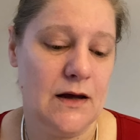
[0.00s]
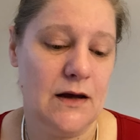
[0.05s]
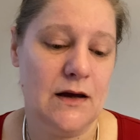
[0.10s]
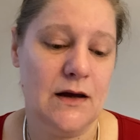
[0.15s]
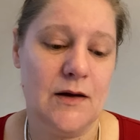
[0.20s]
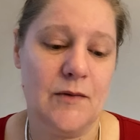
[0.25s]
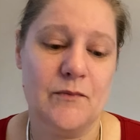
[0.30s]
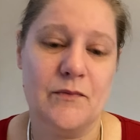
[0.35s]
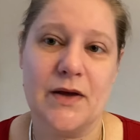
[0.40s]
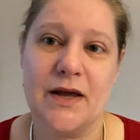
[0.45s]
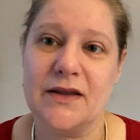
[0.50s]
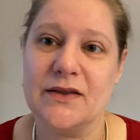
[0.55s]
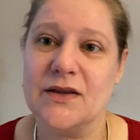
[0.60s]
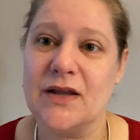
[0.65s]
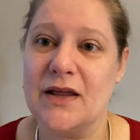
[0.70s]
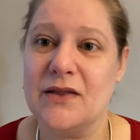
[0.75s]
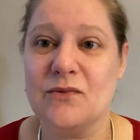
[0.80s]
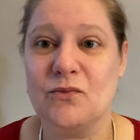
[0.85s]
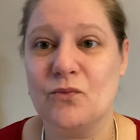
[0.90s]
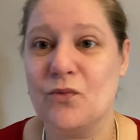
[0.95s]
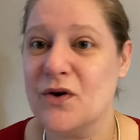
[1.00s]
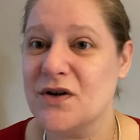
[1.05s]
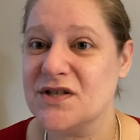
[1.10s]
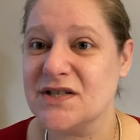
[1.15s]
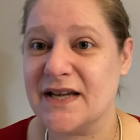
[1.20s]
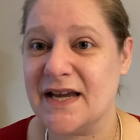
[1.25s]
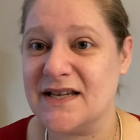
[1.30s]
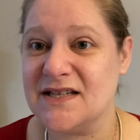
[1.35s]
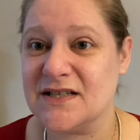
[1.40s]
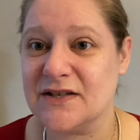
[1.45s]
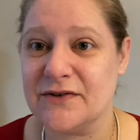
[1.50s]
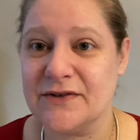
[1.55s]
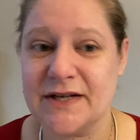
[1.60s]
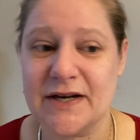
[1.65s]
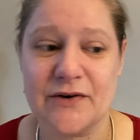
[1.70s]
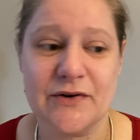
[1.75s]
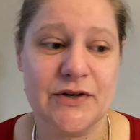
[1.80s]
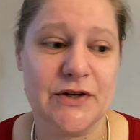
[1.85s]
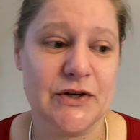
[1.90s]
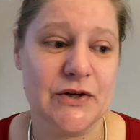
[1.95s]
And worst case
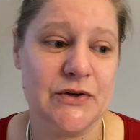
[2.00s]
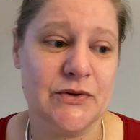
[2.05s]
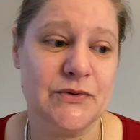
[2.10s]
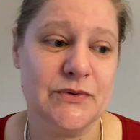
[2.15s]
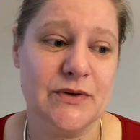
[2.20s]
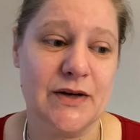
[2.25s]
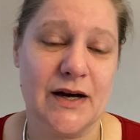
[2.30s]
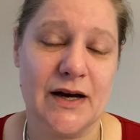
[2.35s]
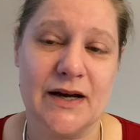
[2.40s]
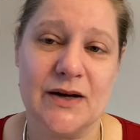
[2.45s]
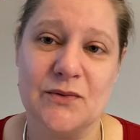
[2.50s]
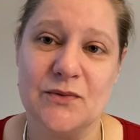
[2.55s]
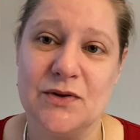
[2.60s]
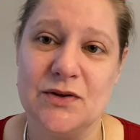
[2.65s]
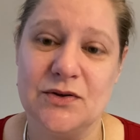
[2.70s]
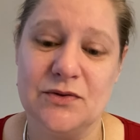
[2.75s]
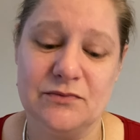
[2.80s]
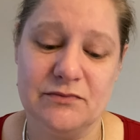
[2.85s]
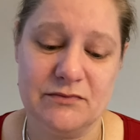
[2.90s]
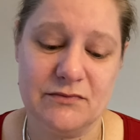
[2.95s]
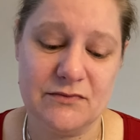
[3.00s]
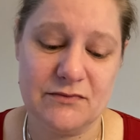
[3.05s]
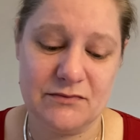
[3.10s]
scenario, I will